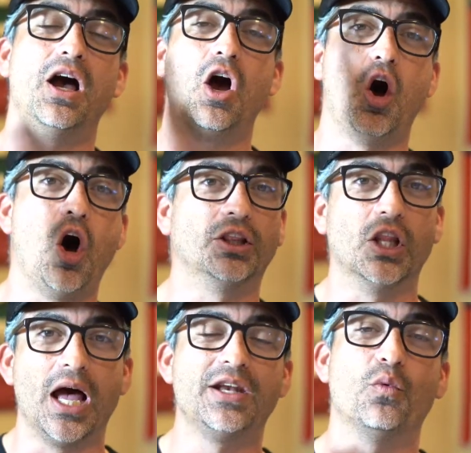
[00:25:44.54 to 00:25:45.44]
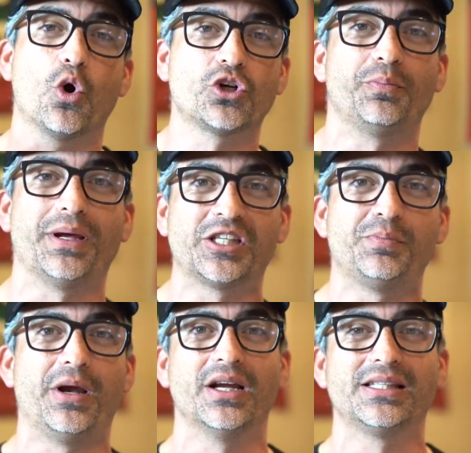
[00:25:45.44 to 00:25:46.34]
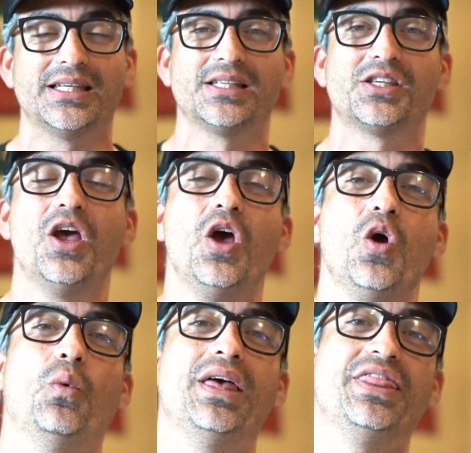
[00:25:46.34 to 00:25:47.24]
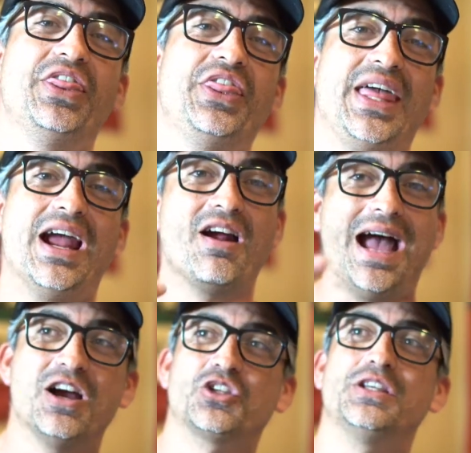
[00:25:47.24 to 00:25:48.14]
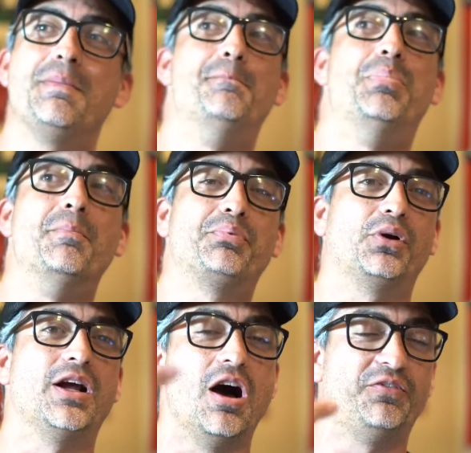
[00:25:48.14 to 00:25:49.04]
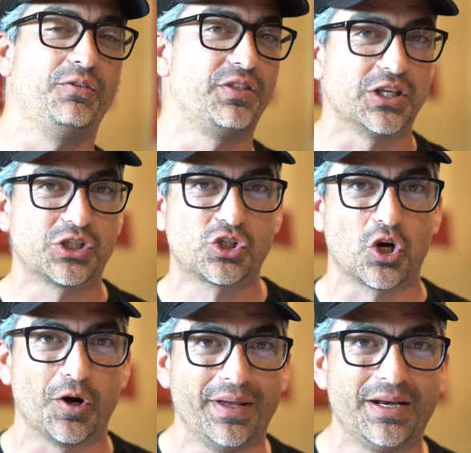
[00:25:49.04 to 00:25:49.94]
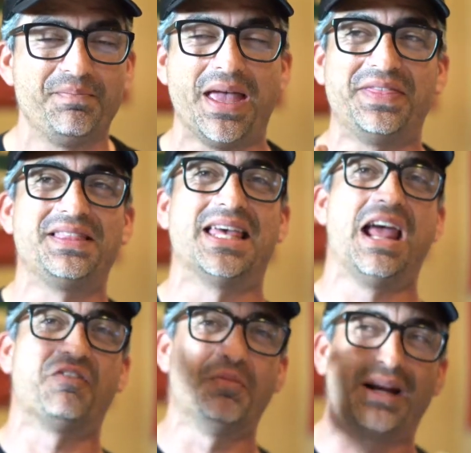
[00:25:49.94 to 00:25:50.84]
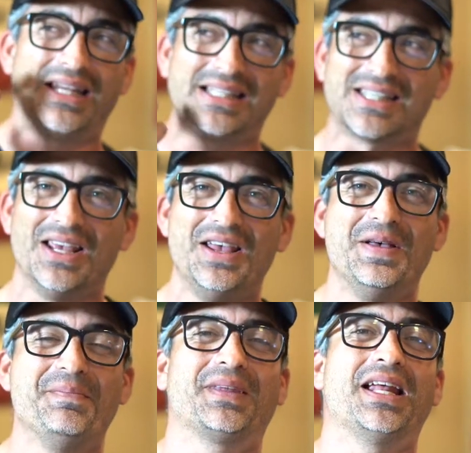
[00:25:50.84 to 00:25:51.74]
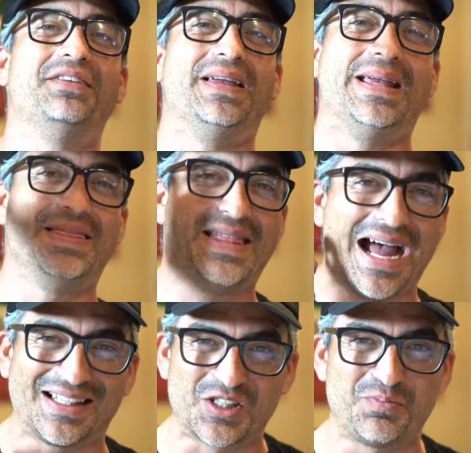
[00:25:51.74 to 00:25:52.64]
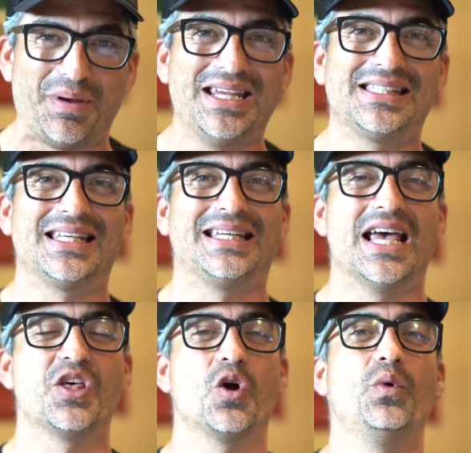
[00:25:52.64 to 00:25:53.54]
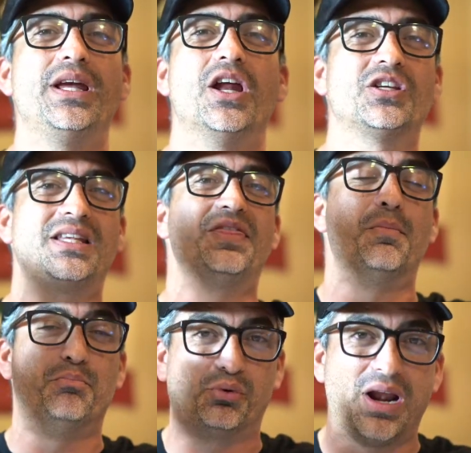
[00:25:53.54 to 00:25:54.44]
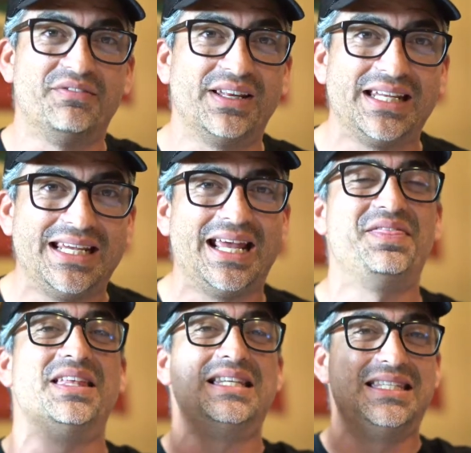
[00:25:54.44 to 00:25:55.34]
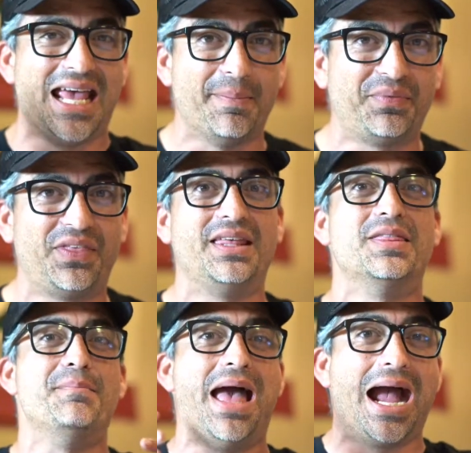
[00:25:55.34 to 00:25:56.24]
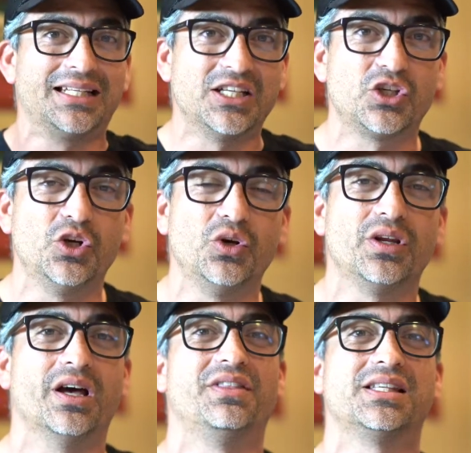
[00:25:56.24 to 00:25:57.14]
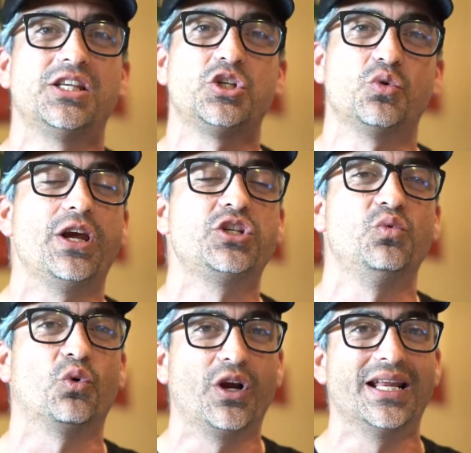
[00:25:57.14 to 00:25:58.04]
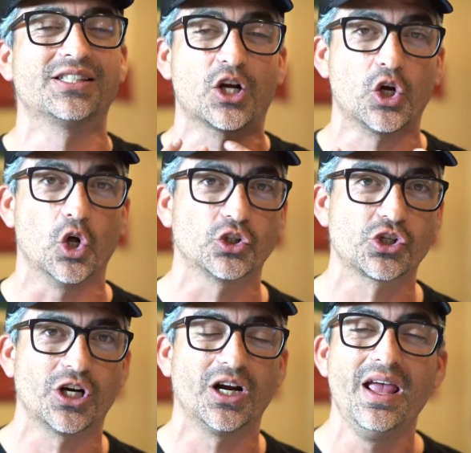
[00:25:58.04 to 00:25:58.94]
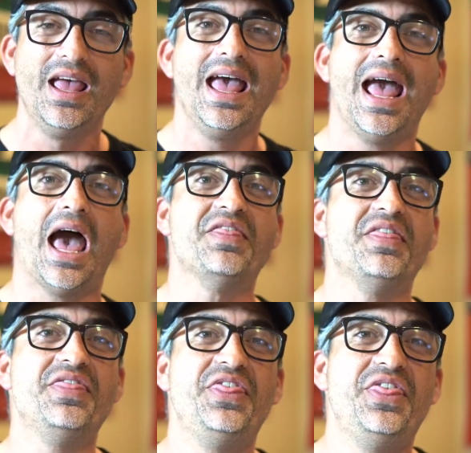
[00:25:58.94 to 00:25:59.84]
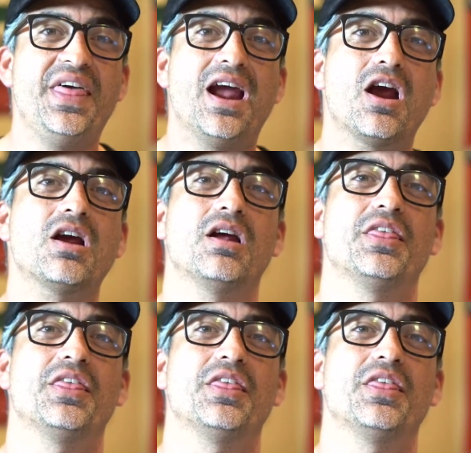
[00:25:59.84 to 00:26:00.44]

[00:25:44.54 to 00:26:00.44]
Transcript: online worship experiences when they're actually bumpering off of the sermon. I think that everybody is kind of in that space together. We understand the brevity and the depth and the magnitude of the situation we're in as a culture. And then their